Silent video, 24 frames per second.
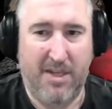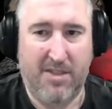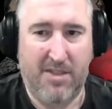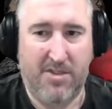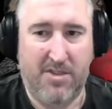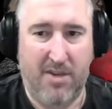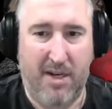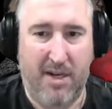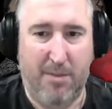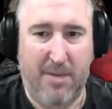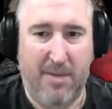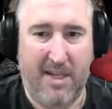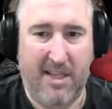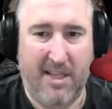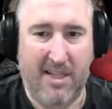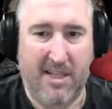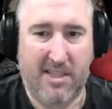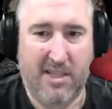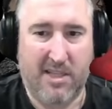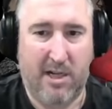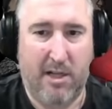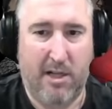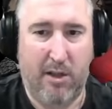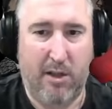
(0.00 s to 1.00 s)
so anybody that's
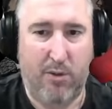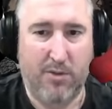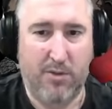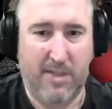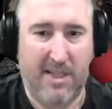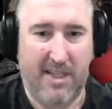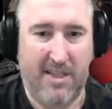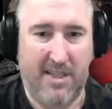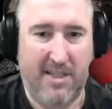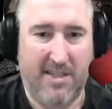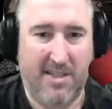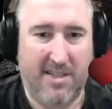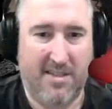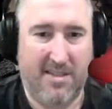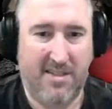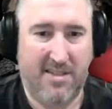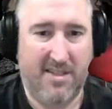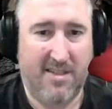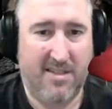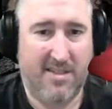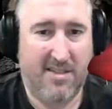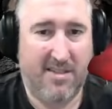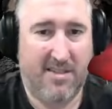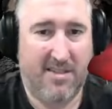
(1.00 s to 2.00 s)
closing the
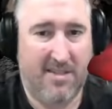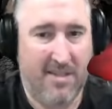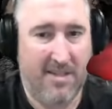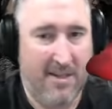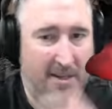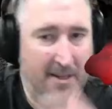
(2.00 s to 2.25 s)
distance.